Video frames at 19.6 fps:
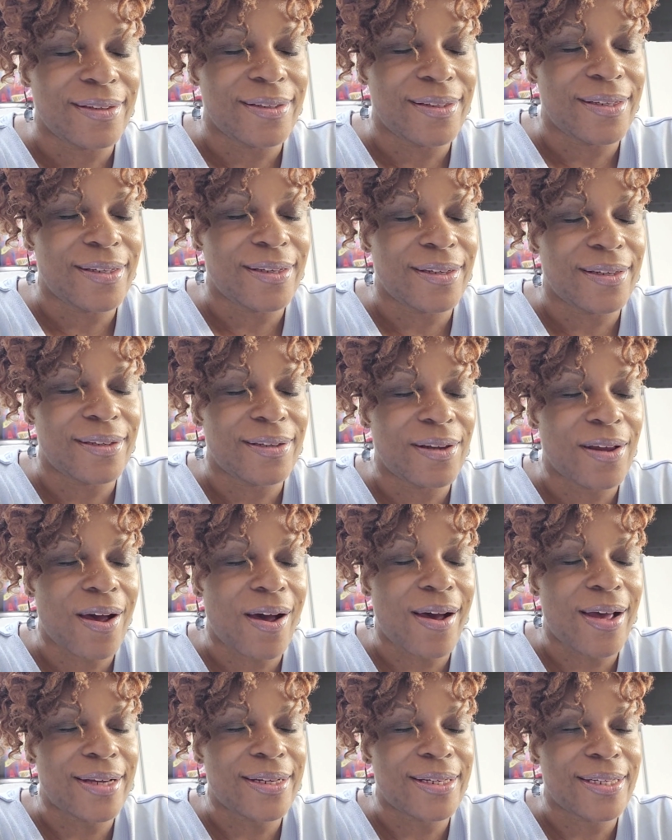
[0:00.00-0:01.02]
to
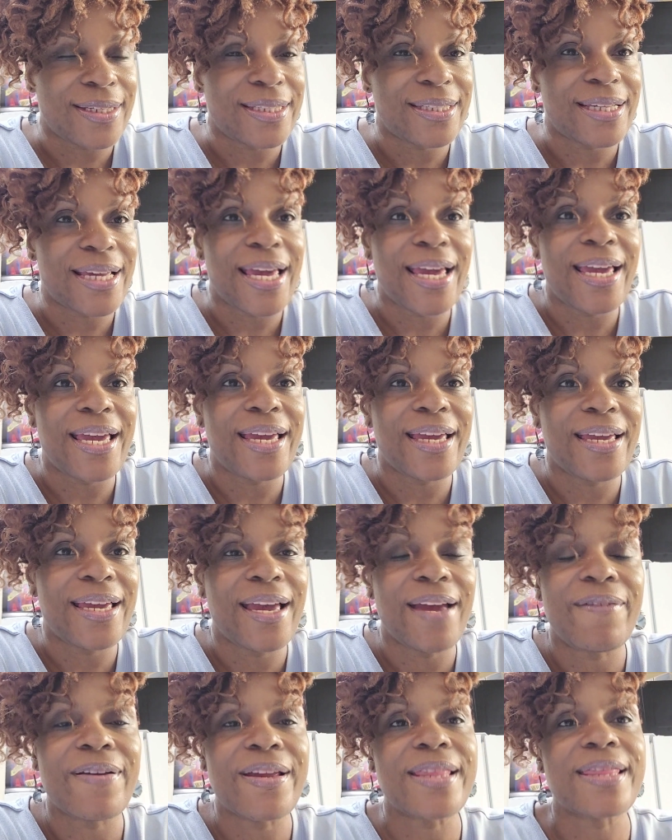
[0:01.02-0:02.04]
not say
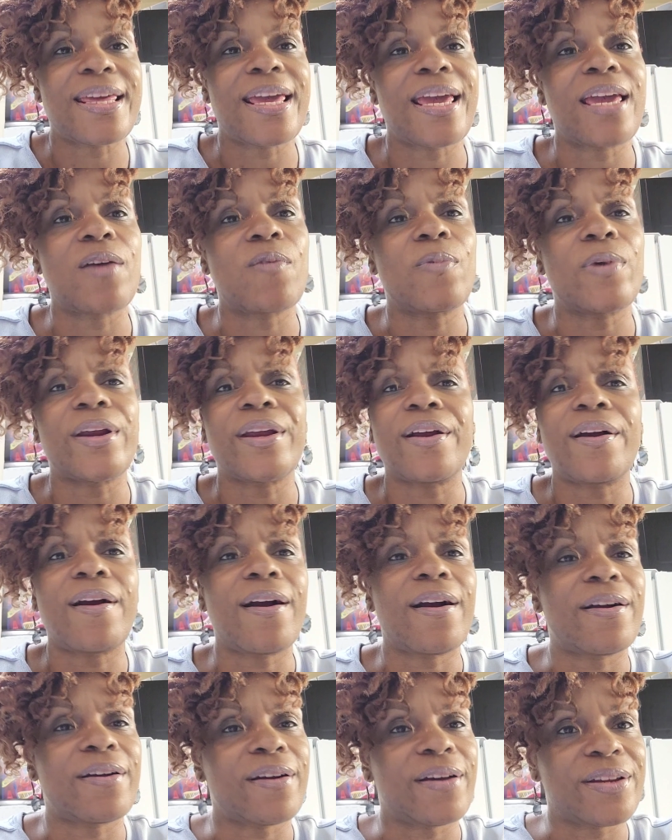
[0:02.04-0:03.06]
everything, wear your
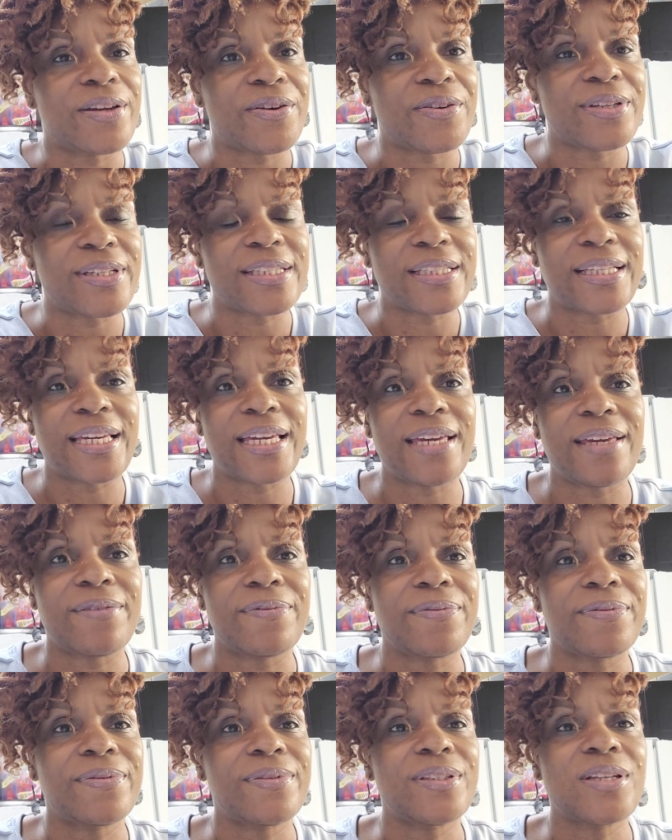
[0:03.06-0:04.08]
heart on your
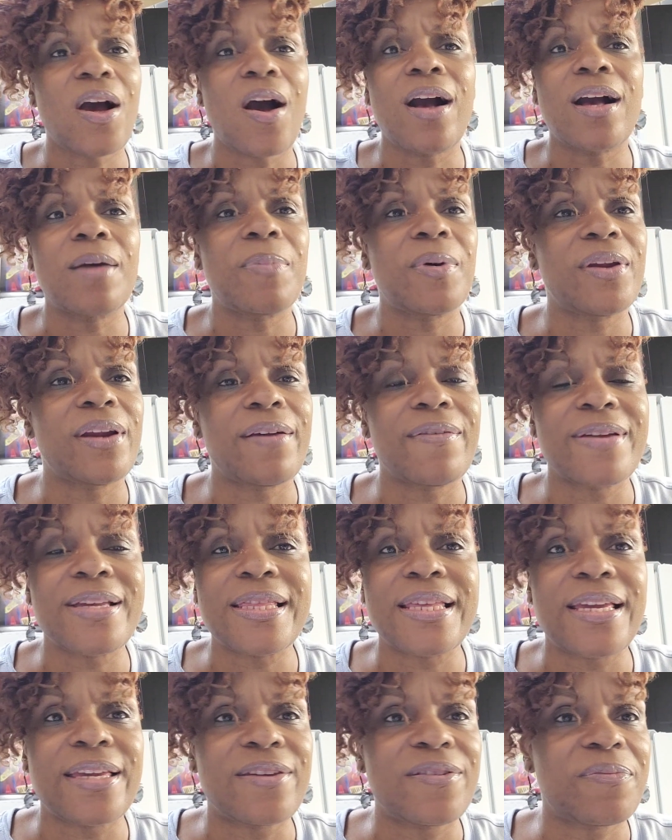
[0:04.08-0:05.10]
sleeve, talk about
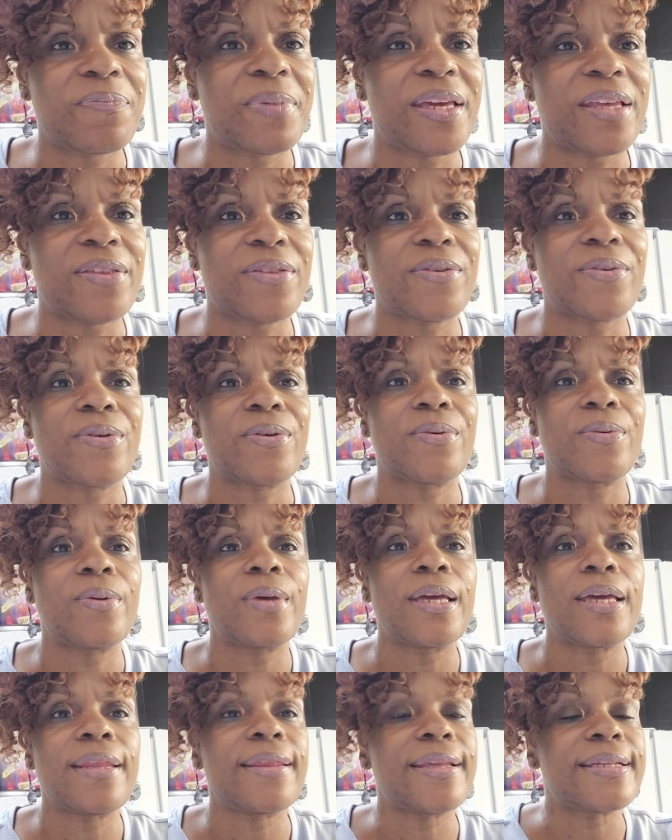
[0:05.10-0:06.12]
everything you've been through.
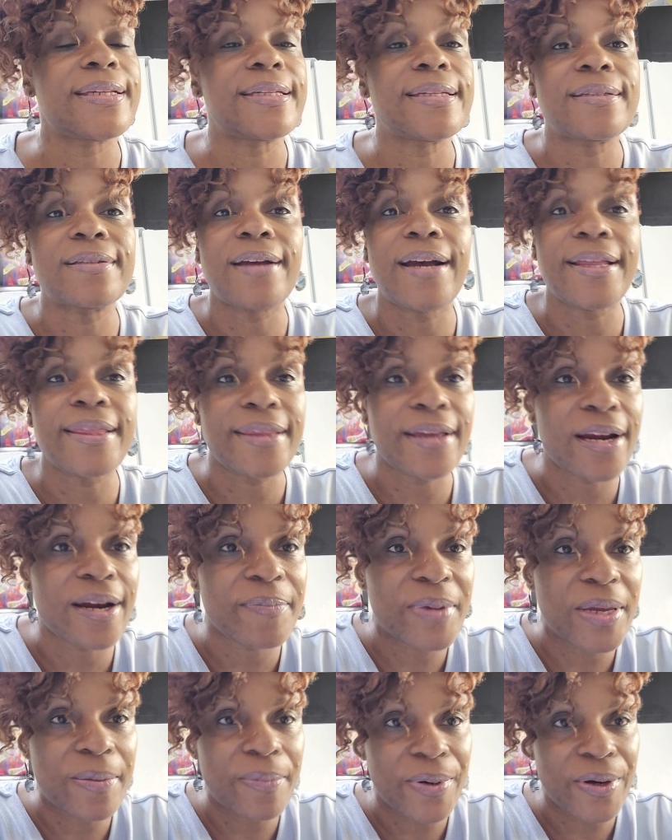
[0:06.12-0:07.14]
This is not
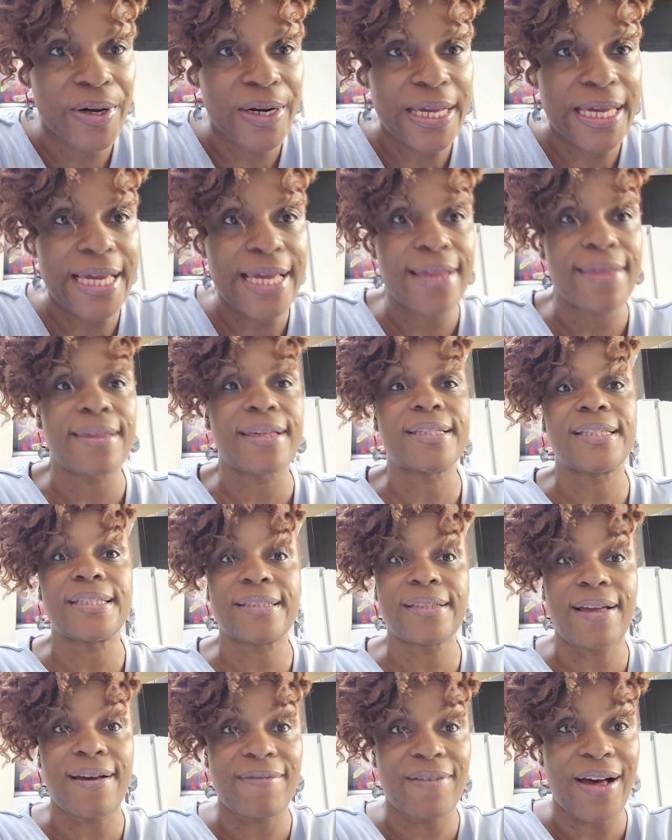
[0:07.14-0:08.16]
therapy, Bergie. This
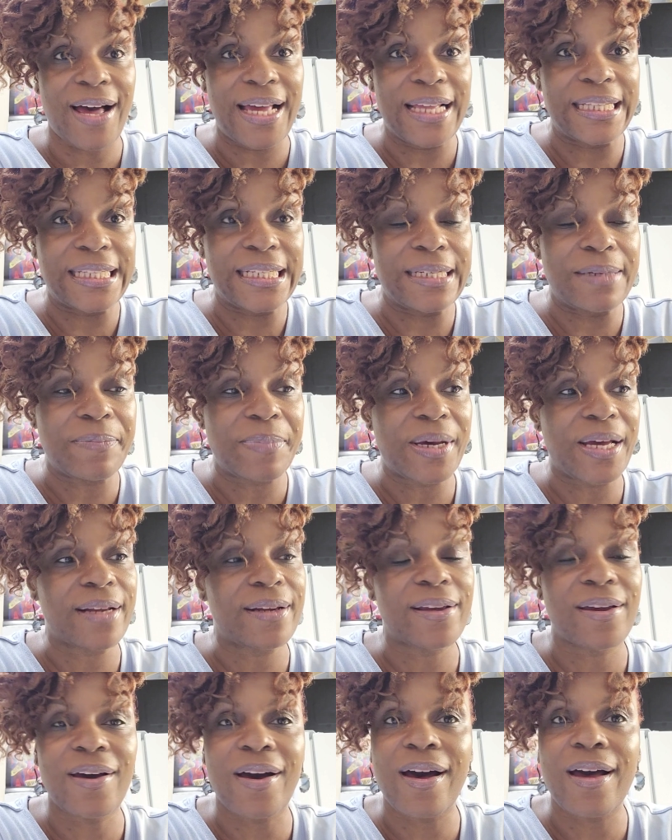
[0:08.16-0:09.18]
is Love Island,
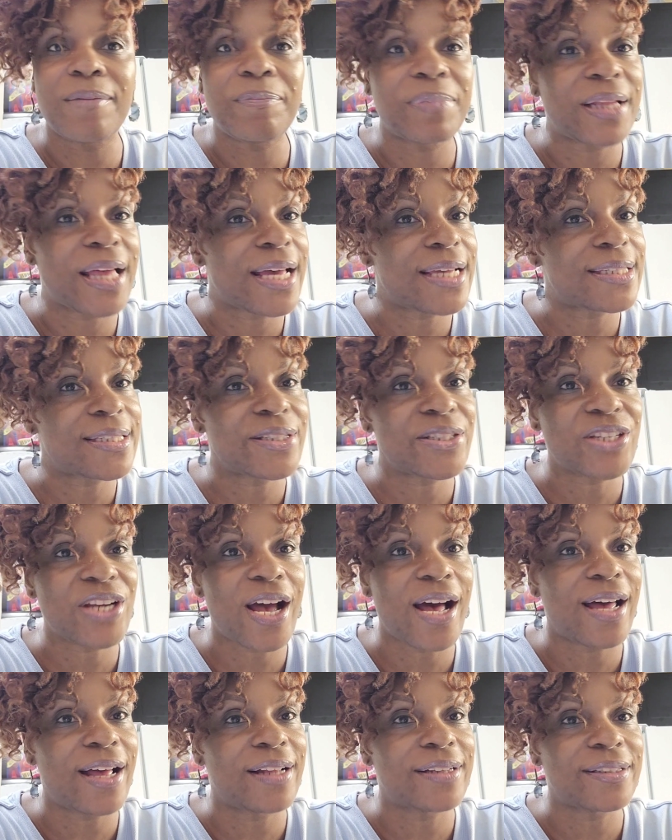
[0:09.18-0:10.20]
but God bless a
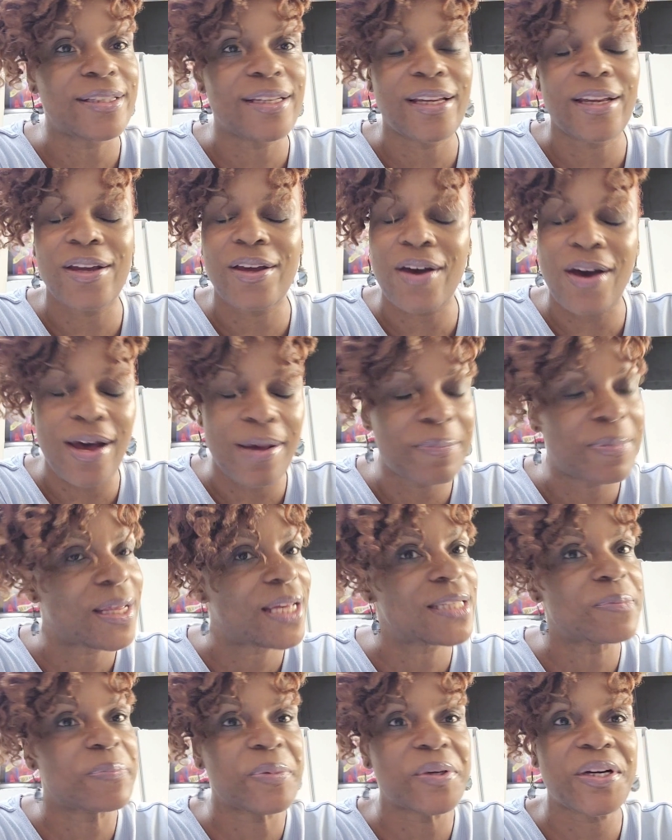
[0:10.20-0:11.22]
child, and God
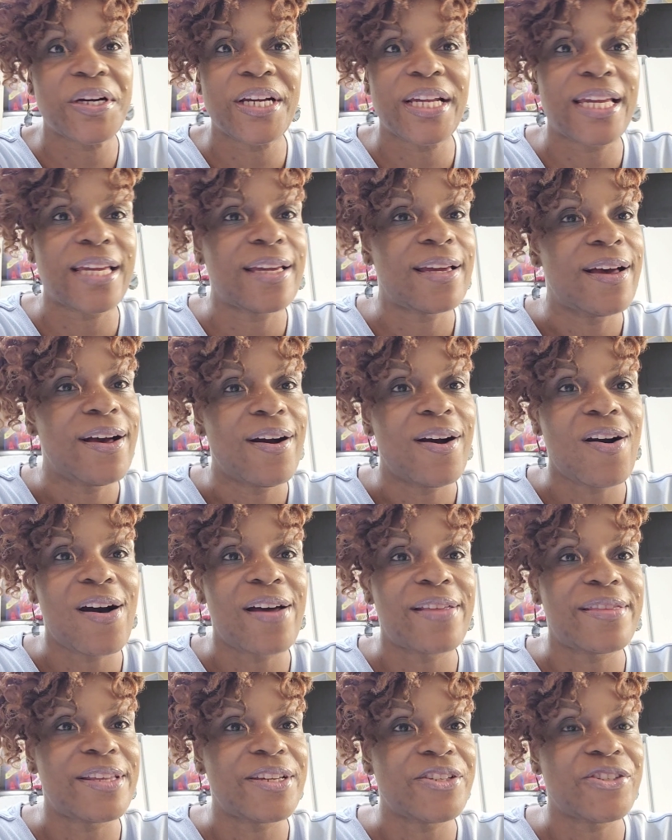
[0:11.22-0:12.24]
bless Bergie
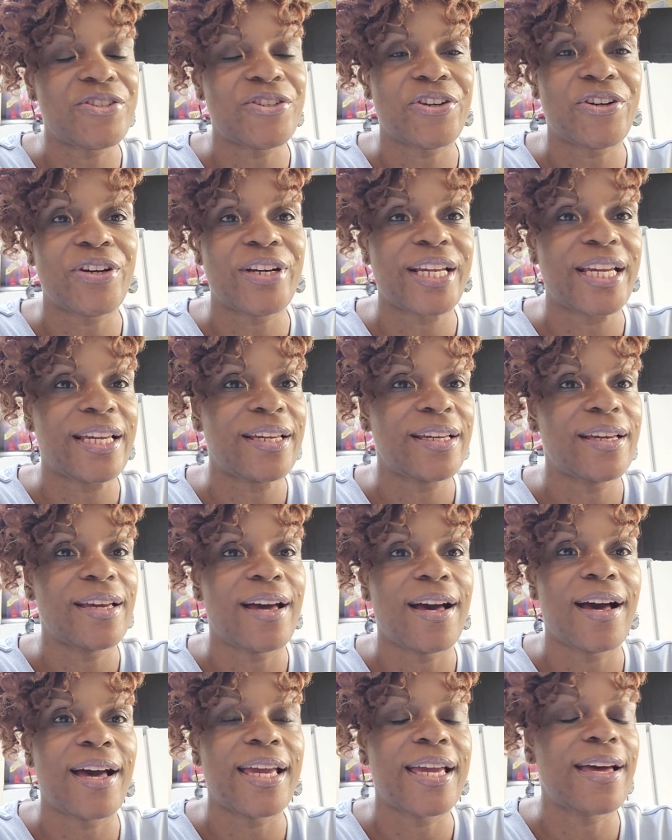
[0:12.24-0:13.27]
on this journey.
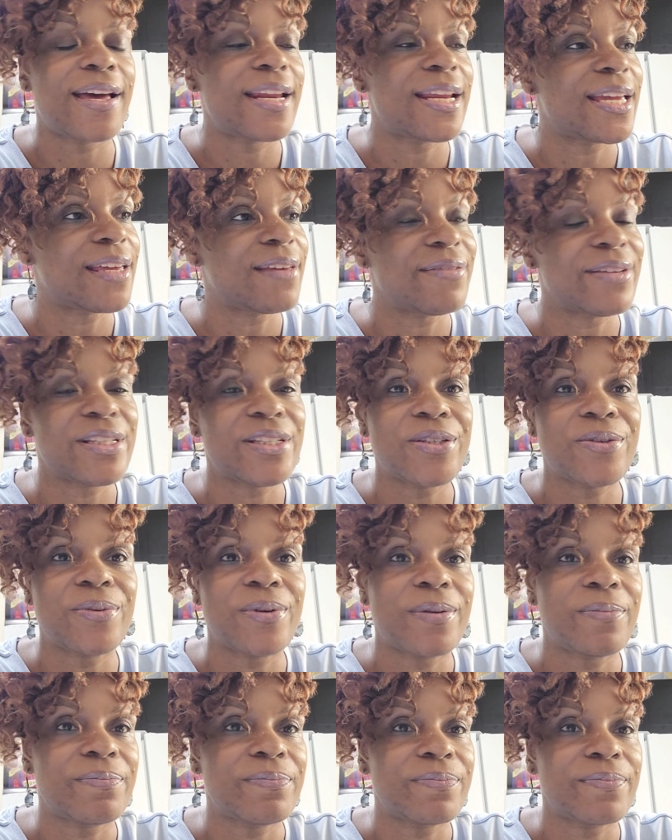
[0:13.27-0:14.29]
I gotta give it to
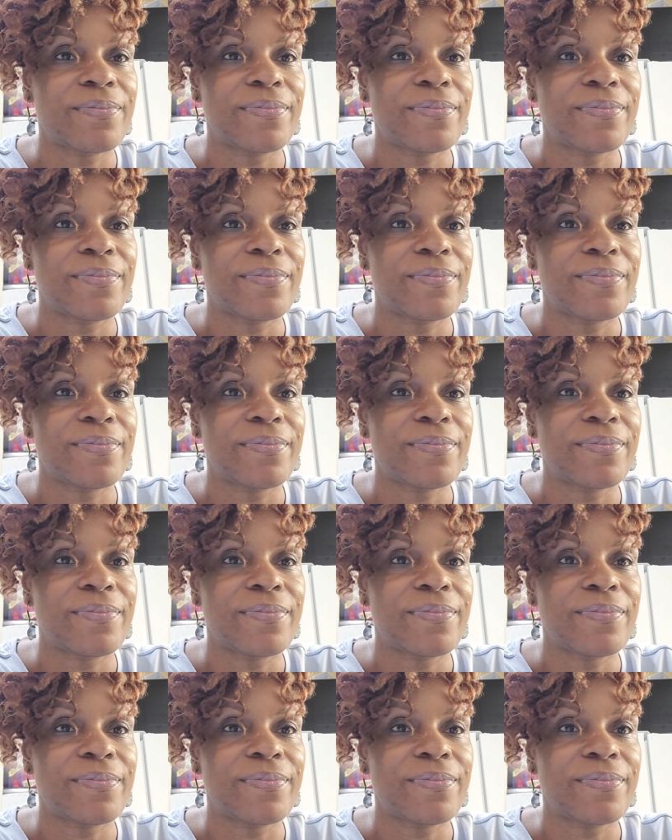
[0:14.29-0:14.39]
him.